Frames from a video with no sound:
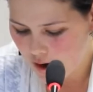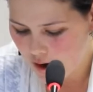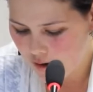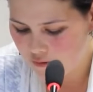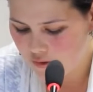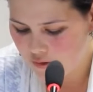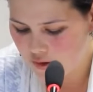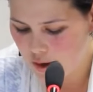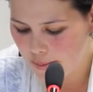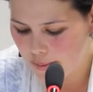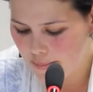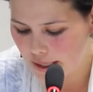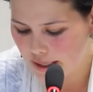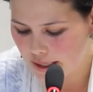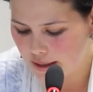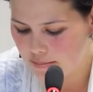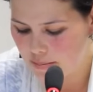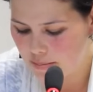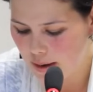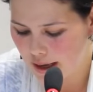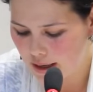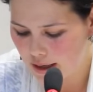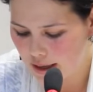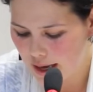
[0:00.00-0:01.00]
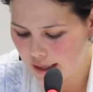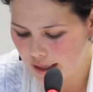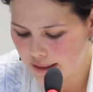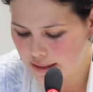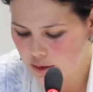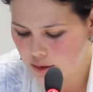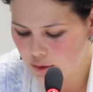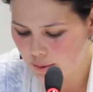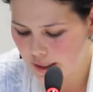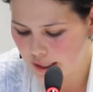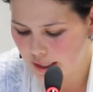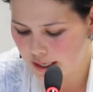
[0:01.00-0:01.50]
I've committed my
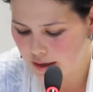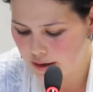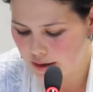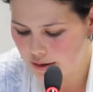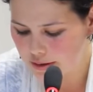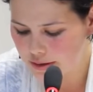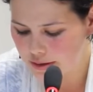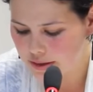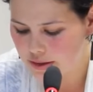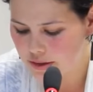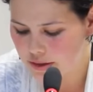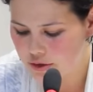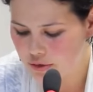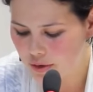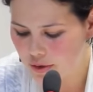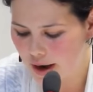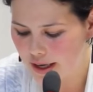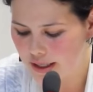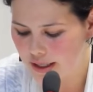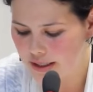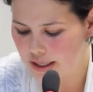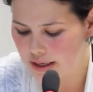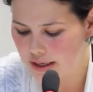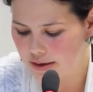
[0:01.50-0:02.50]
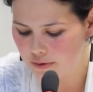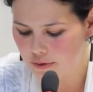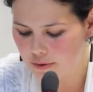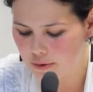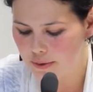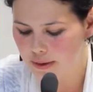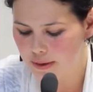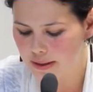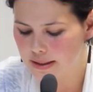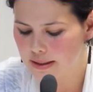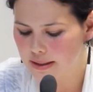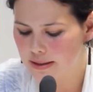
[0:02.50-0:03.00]
last 20 years to trying to
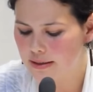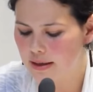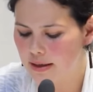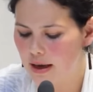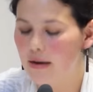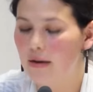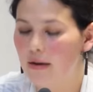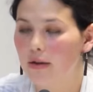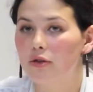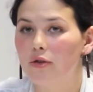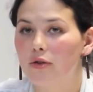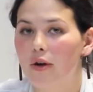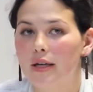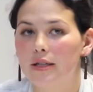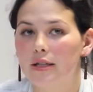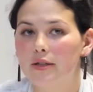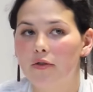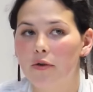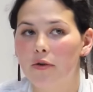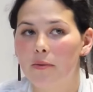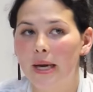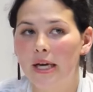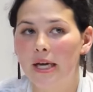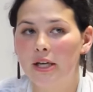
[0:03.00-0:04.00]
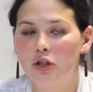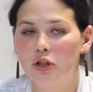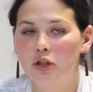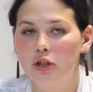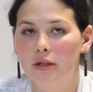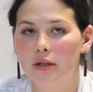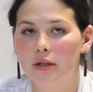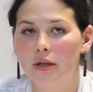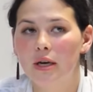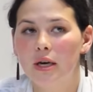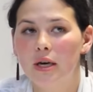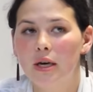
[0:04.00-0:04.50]
influence societal
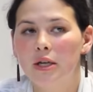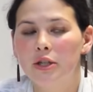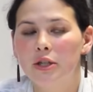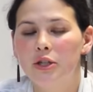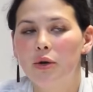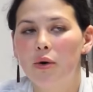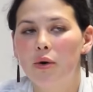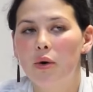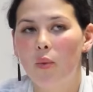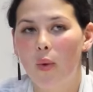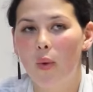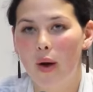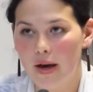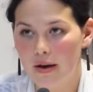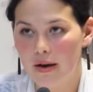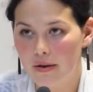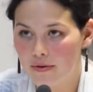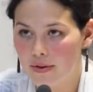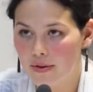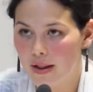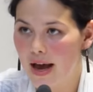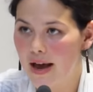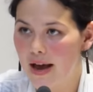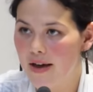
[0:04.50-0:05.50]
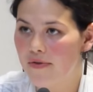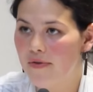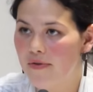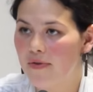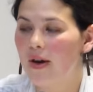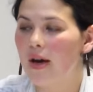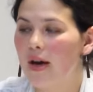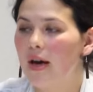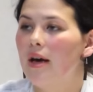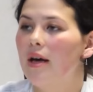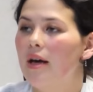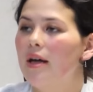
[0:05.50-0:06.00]
transformation to a way of
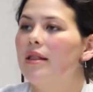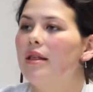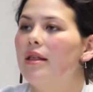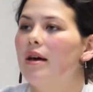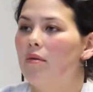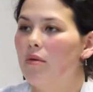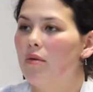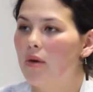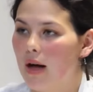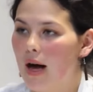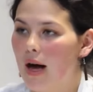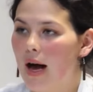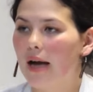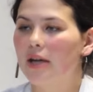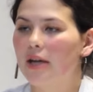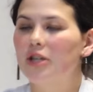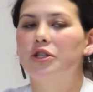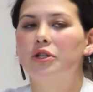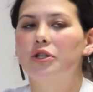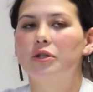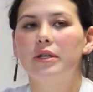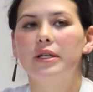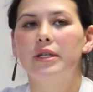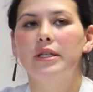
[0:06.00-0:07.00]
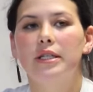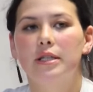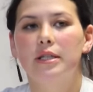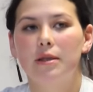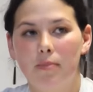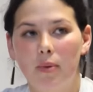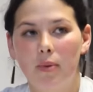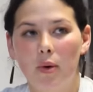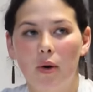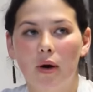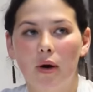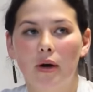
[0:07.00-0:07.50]
life that will actually
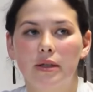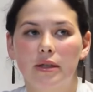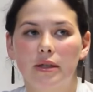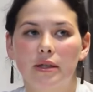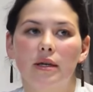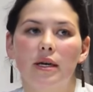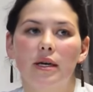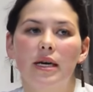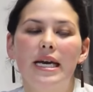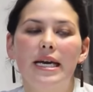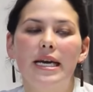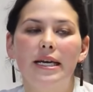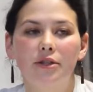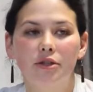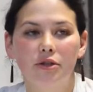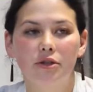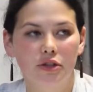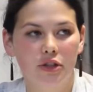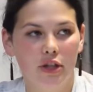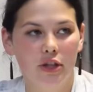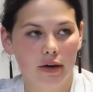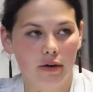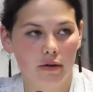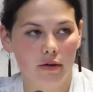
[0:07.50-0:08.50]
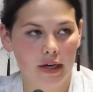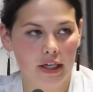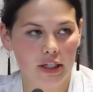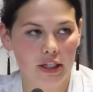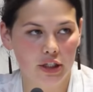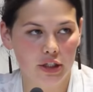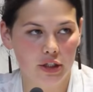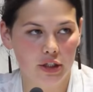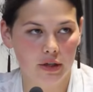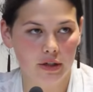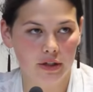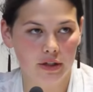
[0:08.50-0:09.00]
support
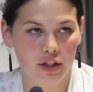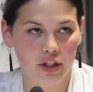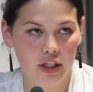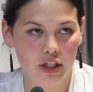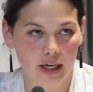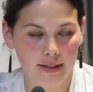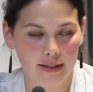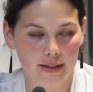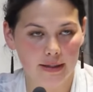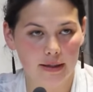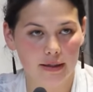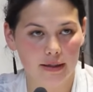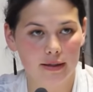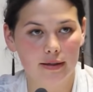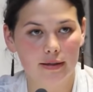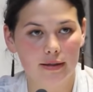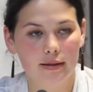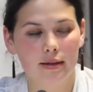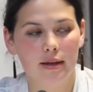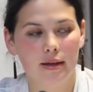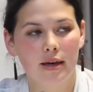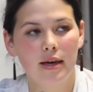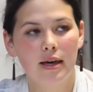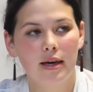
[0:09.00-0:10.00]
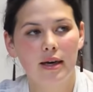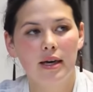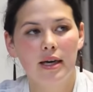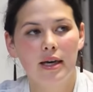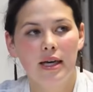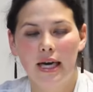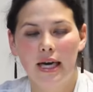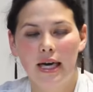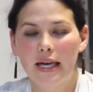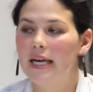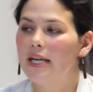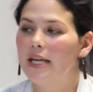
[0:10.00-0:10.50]
intergenerational justice.
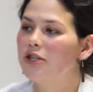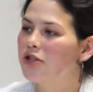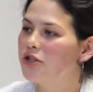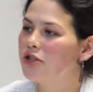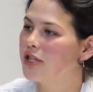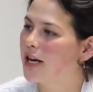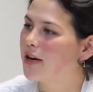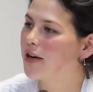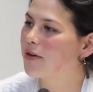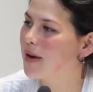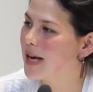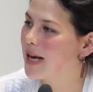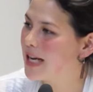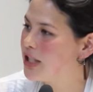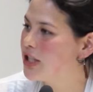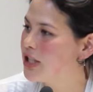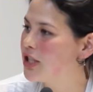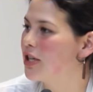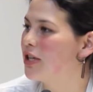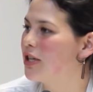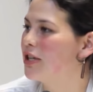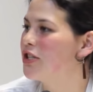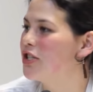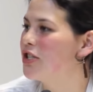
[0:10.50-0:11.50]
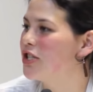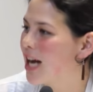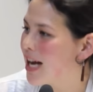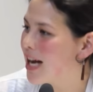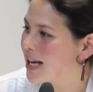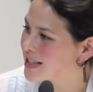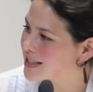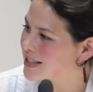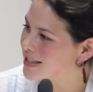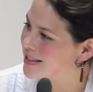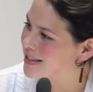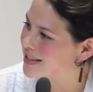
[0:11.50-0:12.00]
And intergenerational
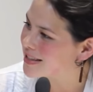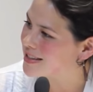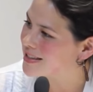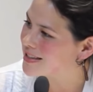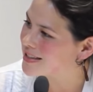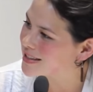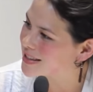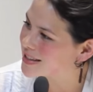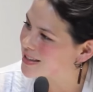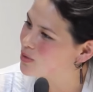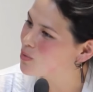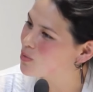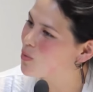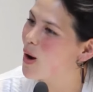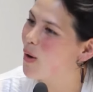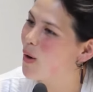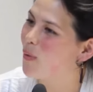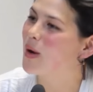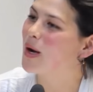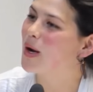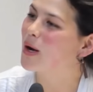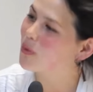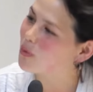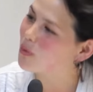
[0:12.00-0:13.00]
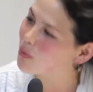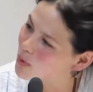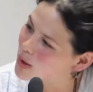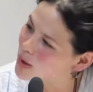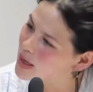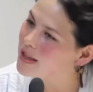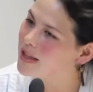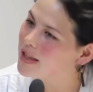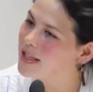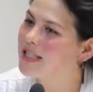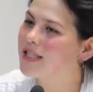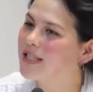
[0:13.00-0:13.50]
justice is what we are
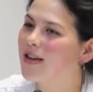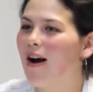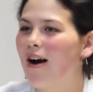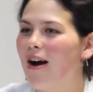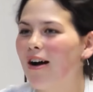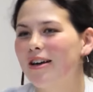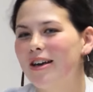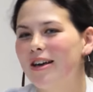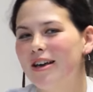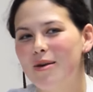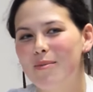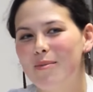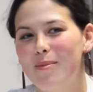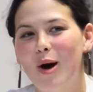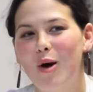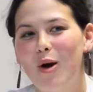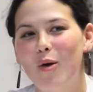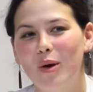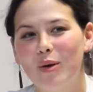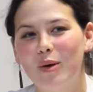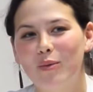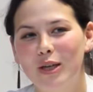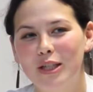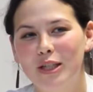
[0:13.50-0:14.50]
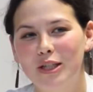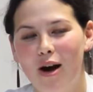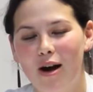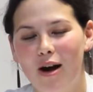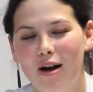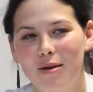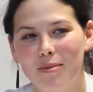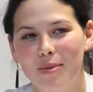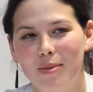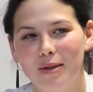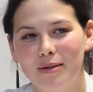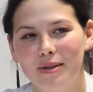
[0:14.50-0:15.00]
really talking about when we
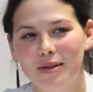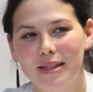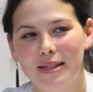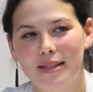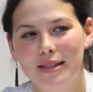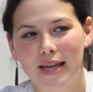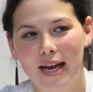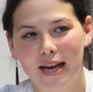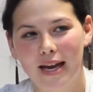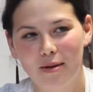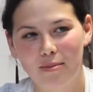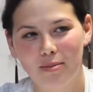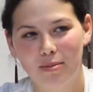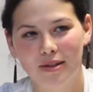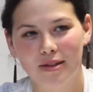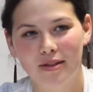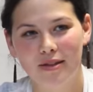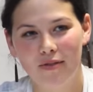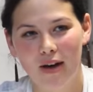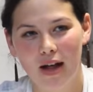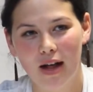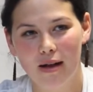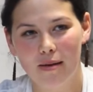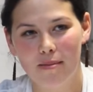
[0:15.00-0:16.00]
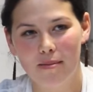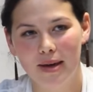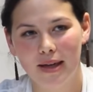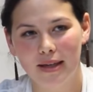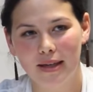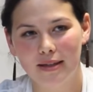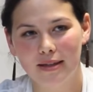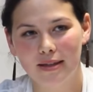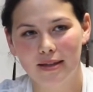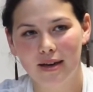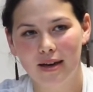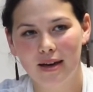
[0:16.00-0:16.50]
talk about sustainable
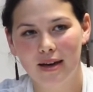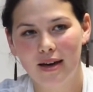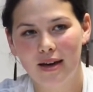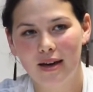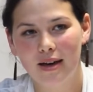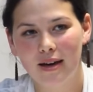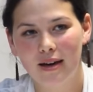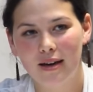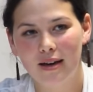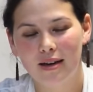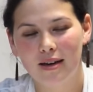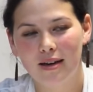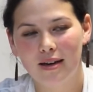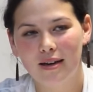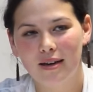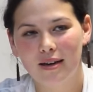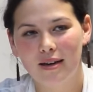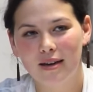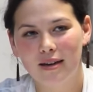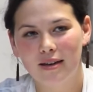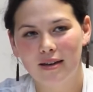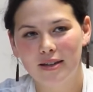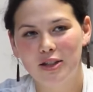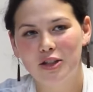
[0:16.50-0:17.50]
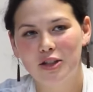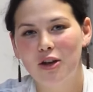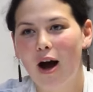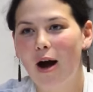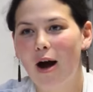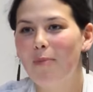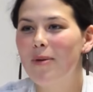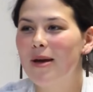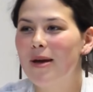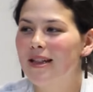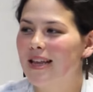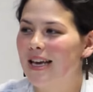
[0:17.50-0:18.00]
development.
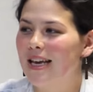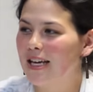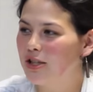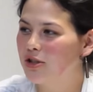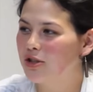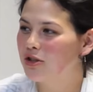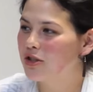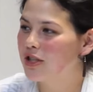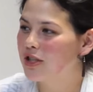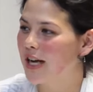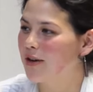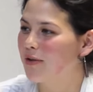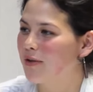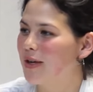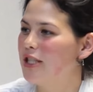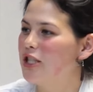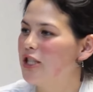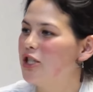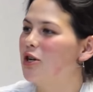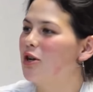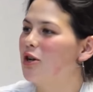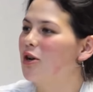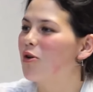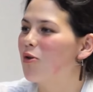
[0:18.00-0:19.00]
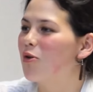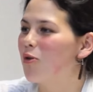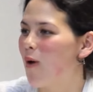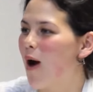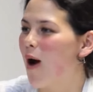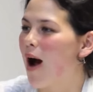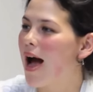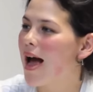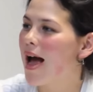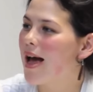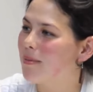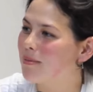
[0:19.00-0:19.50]
Stopping the intergenerational
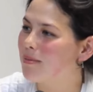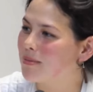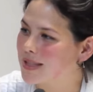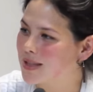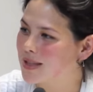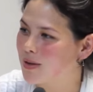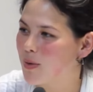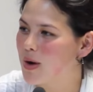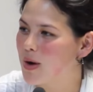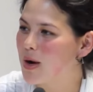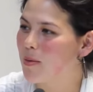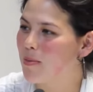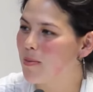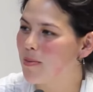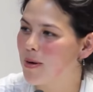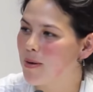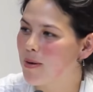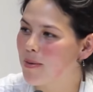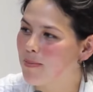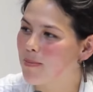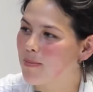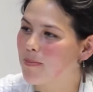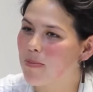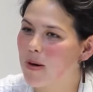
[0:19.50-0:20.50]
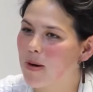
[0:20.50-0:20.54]
crimes that we are per